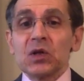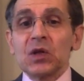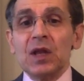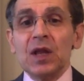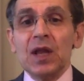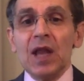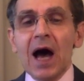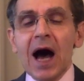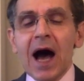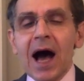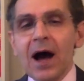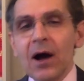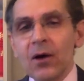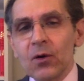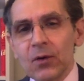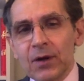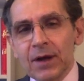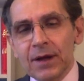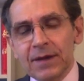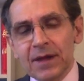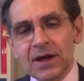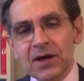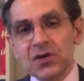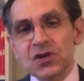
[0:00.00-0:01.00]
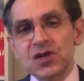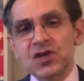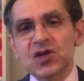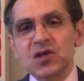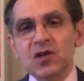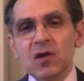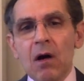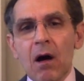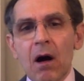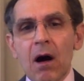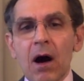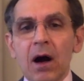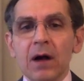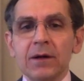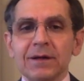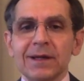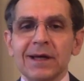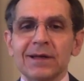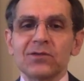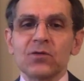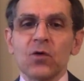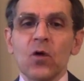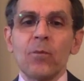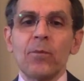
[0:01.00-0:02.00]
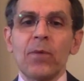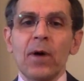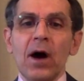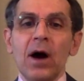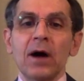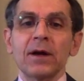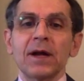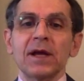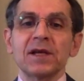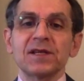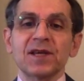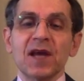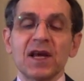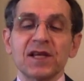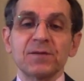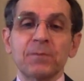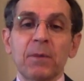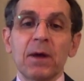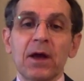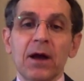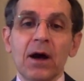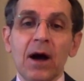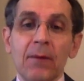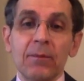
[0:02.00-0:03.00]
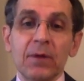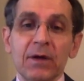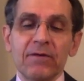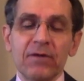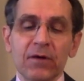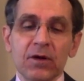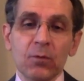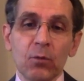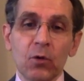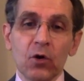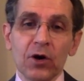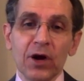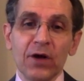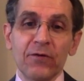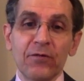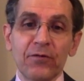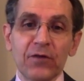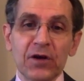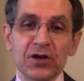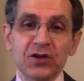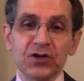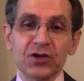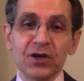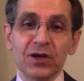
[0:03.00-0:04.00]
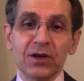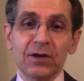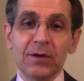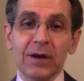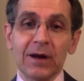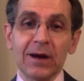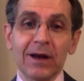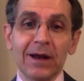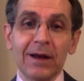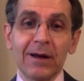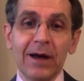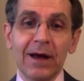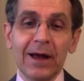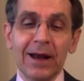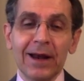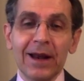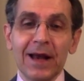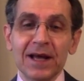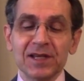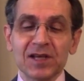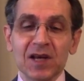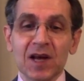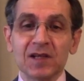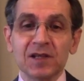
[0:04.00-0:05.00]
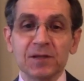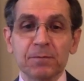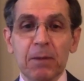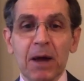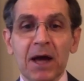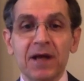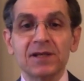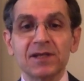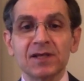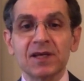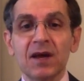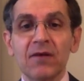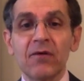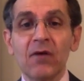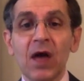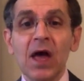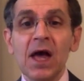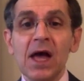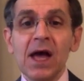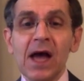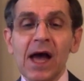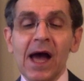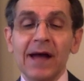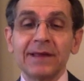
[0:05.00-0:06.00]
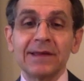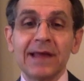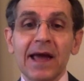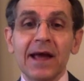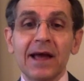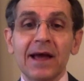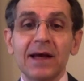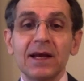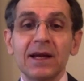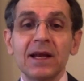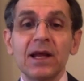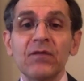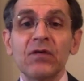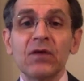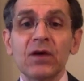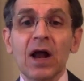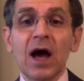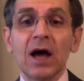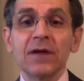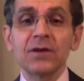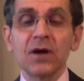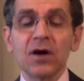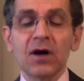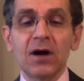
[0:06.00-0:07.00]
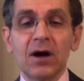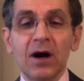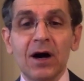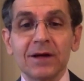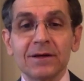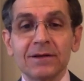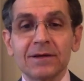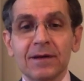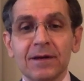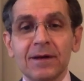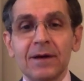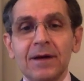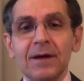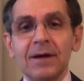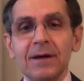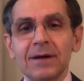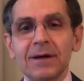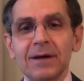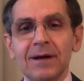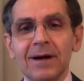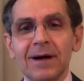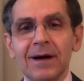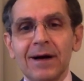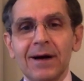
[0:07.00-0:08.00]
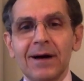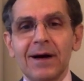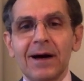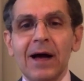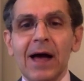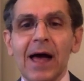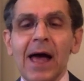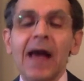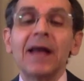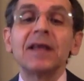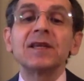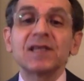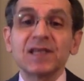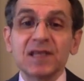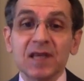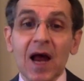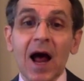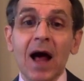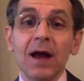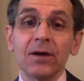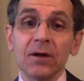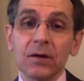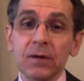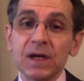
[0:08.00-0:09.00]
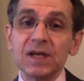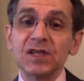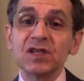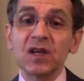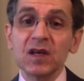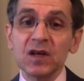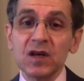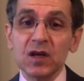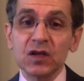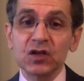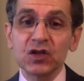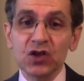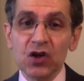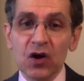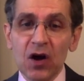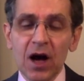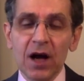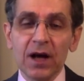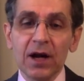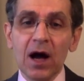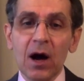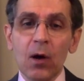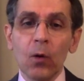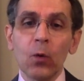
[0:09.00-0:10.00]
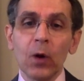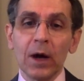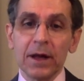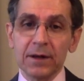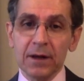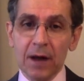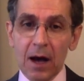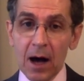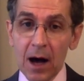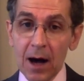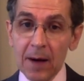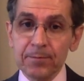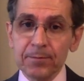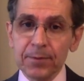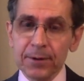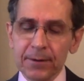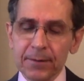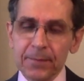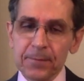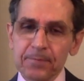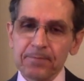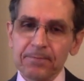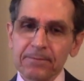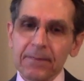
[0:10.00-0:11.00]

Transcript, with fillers: Now there is talk that robotics has become even more efficient uh, and less expensive, and they can even undercut uh, and salaries in China went up.